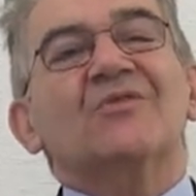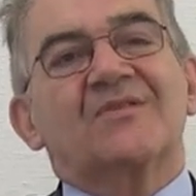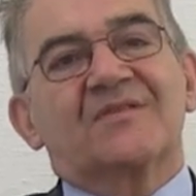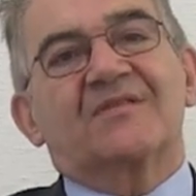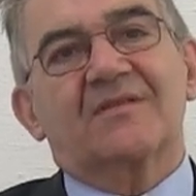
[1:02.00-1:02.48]
your
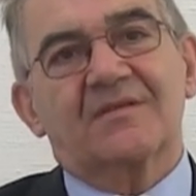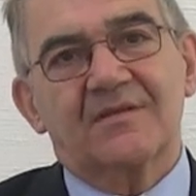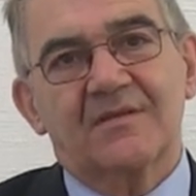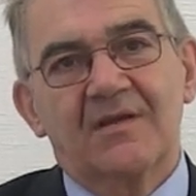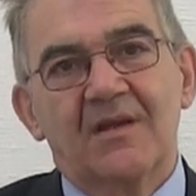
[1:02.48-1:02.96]

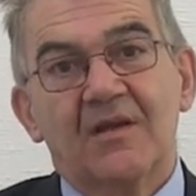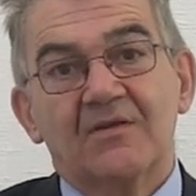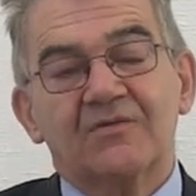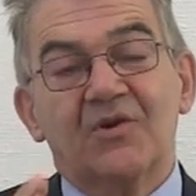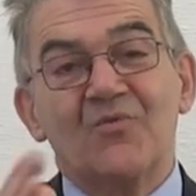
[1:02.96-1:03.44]
answers.
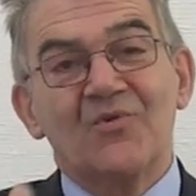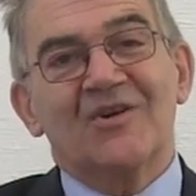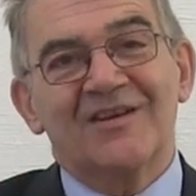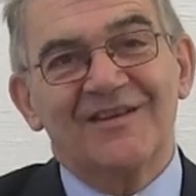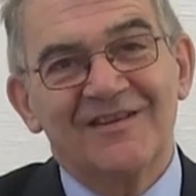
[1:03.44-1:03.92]
Don't
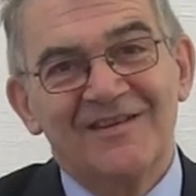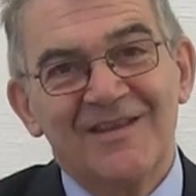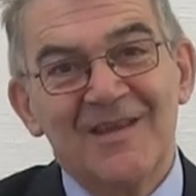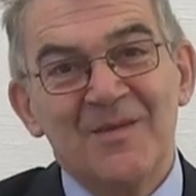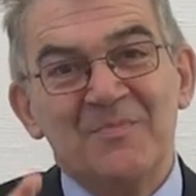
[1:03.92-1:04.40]
worry,
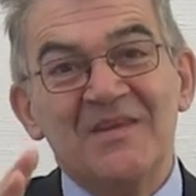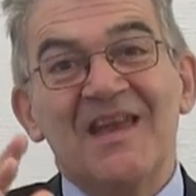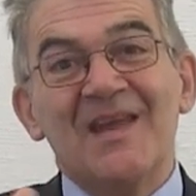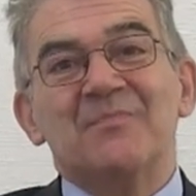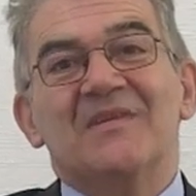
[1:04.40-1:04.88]
be
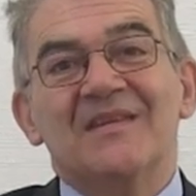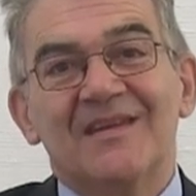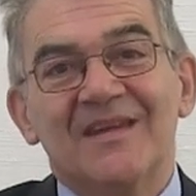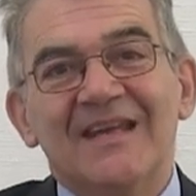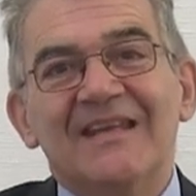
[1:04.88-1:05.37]
happy.
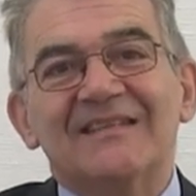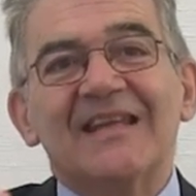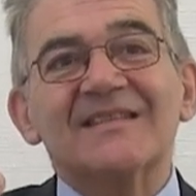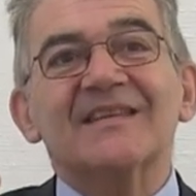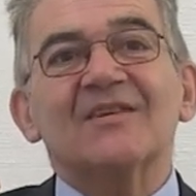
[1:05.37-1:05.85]

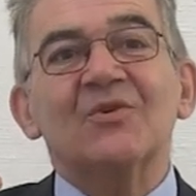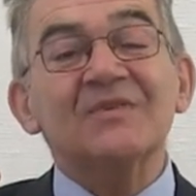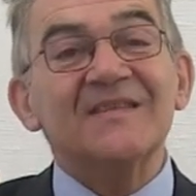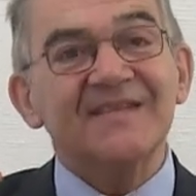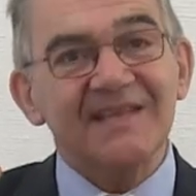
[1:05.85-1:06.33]
That's a
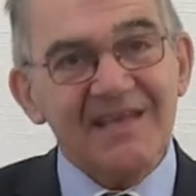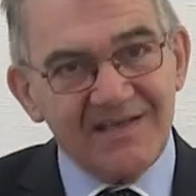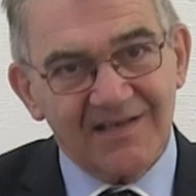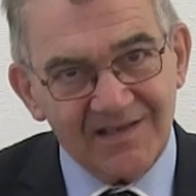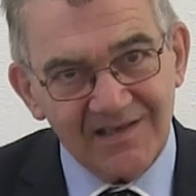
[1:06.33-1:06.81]
good
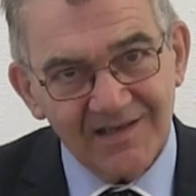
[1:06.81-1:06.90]
thing.